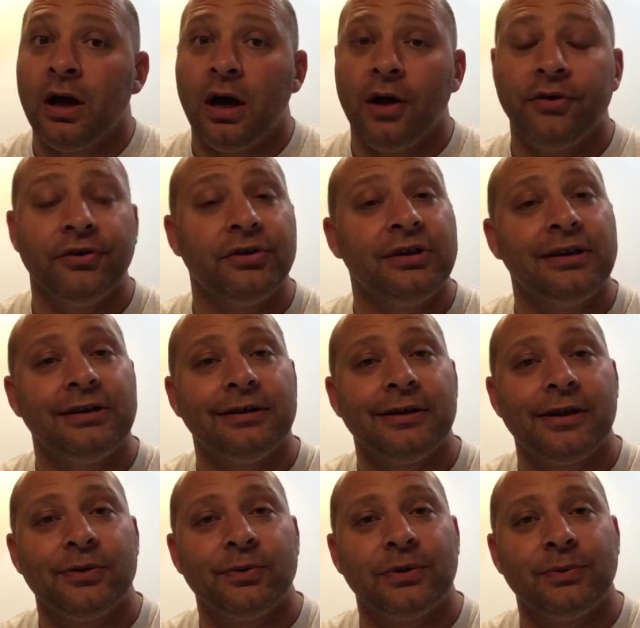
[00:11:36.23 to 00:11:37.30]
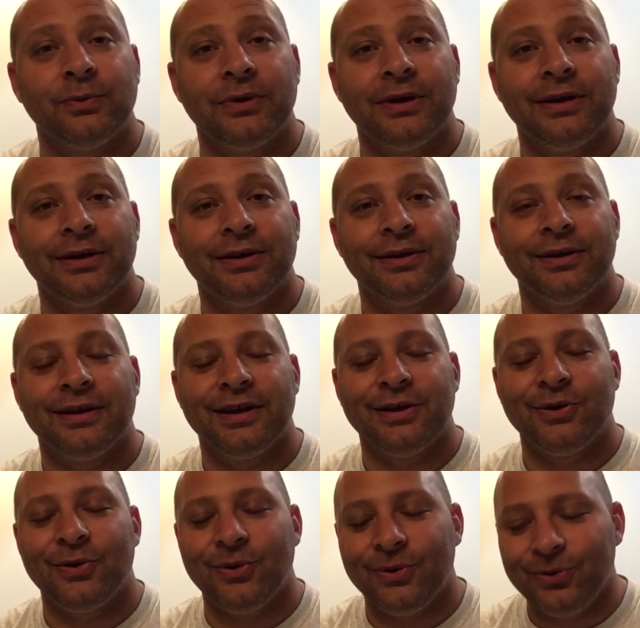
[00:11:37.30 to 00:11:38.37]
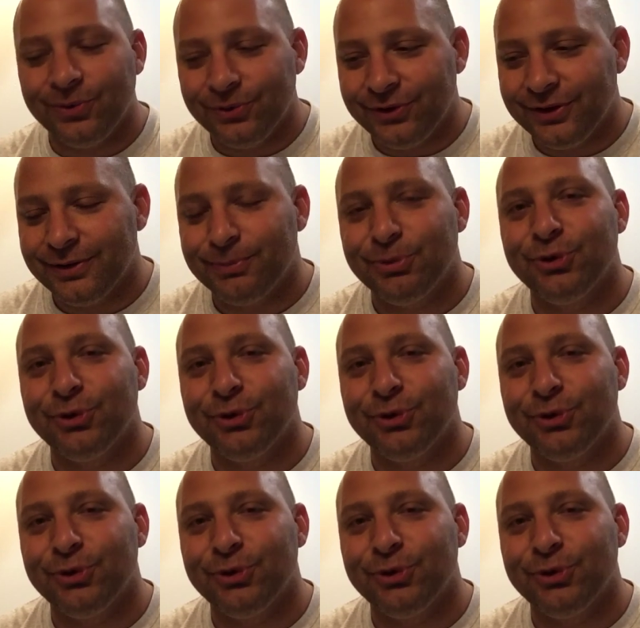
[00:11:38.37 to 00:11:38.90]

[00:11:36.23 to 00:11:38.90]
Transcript: Also did another one with an old